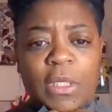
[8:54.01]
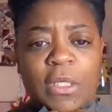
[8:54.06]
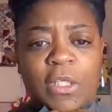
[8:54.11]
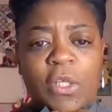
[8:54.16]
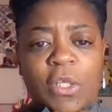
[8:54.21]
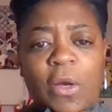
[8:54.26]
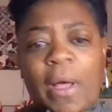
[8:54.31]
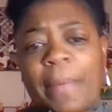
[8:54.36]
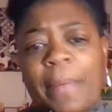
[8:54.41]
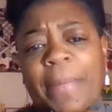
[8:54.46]

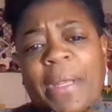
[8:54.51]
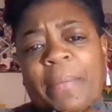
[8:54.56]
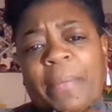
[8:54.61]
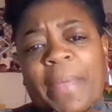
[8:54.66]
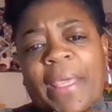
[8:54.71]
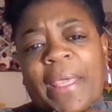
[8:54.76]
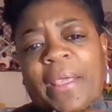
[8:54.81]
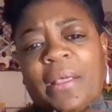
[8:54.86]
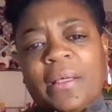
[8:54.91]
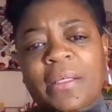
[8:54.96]
So I'm gonna
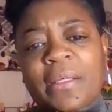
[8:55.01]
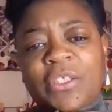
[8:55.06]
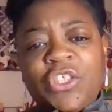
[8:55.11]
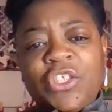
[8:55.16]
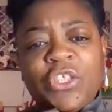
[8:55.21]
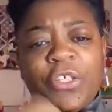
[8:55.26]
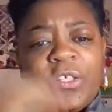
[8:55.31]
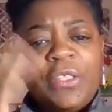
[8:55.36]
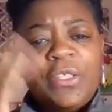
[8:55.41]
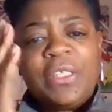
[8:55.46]
make a
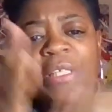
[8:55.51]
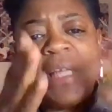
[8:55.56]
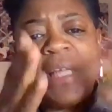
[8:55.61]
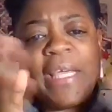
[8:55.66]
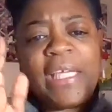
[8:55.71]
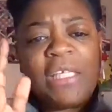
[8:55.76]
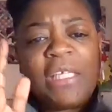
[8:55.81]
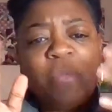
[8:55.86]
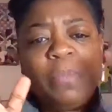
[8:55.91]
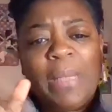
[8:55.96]

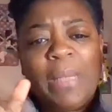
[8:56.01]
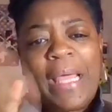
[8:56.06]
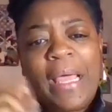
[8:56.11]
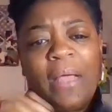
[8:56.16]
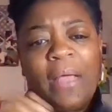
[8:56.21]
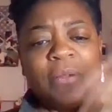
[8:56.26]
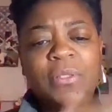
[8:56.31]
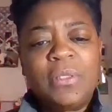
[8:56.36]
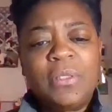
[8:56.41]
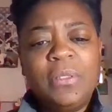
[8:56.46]

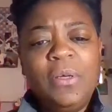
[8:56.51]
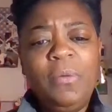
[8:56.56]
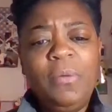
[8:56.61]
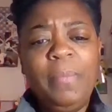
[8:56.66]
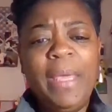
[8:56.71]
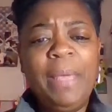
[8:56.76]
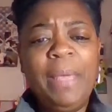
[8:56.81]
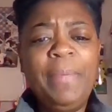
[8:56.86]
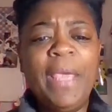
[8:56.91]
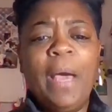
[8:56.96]
shirt/blouse. So
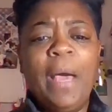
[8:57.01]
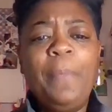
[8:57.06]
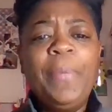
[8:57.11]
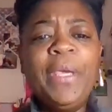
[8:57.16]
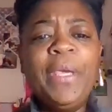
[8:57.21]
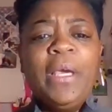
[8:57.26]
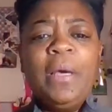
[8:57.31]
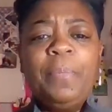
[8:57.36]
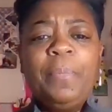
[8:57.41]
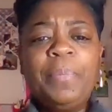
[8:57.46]
maybe I'll
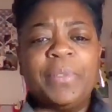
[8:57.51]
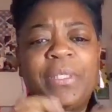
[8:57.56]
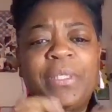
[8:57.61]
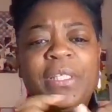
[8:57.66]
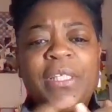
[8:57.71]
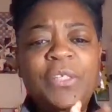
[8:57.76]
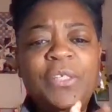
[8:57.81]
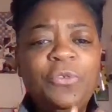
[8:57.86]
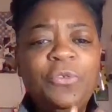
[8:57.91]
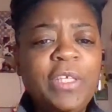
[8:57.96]
pick up a
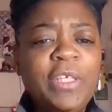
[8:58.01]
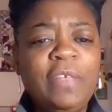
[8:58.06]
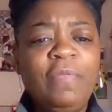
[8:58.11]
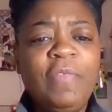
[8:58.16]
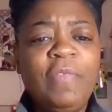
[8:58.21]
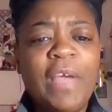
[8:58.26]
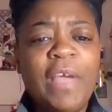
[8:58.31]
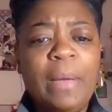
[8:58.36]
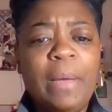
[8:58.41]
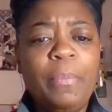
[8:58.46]
silky
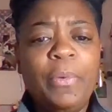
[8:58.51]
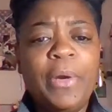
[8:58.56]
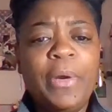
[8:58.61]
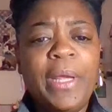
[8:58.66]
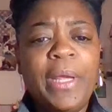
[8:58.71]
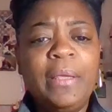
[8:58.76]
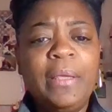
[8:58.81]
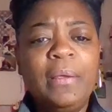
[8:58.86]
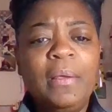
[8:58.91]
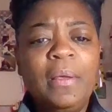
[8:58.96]

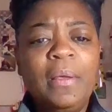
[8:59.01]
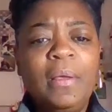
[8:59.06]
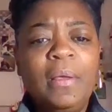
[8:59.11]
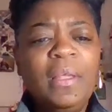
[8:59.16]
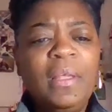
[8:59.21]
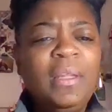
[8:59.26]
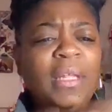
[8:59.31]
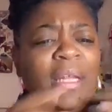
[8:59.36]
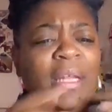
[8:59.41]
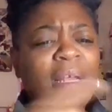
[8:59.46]
fabric.
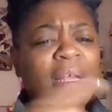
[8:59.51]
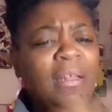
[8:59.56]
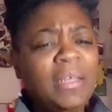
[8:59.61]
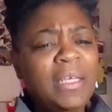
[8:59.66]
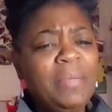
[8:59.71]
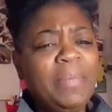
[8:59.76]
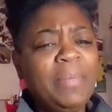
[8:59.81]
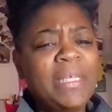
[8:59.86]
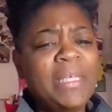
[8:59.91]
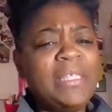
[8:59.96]
Then I
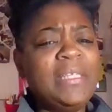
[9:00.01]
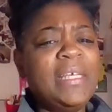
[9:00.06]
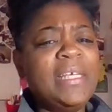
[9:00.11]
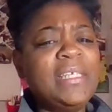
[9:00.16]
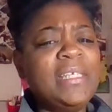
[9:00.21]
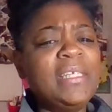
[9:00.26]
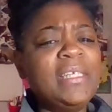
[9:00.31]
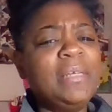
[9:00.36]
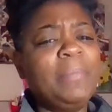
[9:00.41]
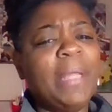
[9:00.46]
look at my
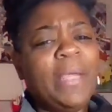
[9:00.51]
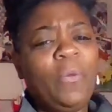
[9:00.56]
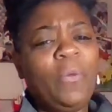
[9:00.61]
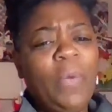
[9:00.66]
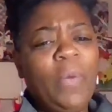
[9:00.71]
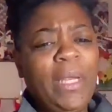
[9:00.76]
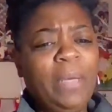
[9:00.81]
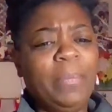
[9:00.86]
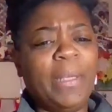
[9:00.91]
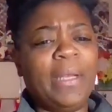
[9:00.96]
stash and I'm like,
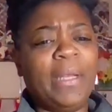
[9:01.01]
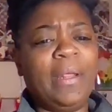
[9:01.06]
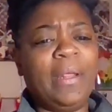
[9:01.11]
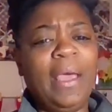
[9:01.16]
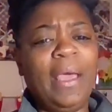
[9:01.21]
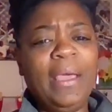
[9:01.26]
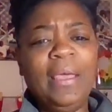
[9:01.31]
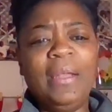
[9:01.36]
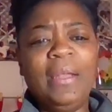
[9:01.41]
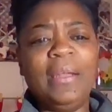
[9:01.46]
wait a minute,
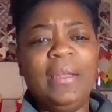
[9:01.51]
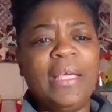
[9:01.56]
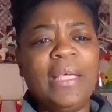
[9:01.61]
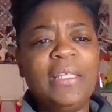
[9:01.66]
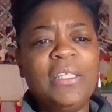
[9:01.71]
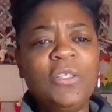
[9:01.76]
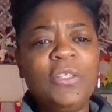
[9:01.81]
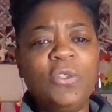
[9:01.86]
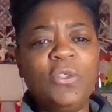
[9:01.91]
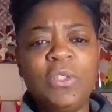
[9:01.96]
I got a
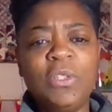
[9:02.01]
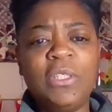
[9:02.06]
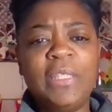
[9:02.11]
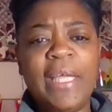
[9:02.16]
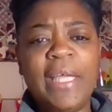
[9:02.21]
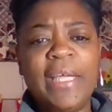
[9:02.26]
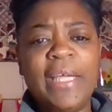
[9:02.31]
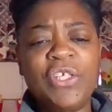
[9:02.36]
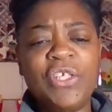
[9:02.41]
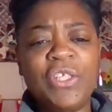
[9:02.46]
nice little
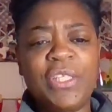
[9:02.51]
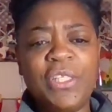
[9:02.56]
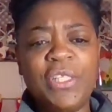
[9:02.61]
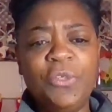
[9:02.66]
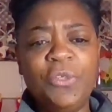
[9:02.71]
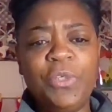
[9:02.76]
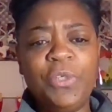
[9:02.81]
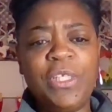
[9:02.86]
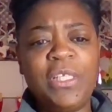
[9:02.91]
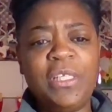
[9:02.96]
stash of
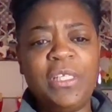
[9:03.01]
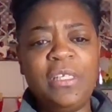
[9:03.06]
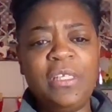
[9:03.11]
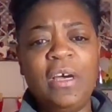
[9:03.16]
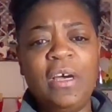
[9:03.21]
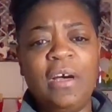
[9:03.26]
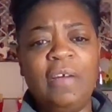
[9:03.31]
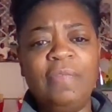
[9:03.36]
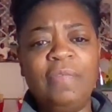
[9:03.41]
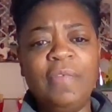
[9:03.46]
silky
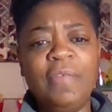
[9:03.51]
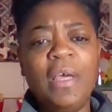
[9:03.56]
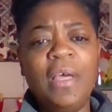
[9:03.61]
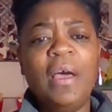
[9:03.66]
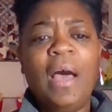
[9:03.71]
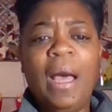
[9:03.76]
stuff.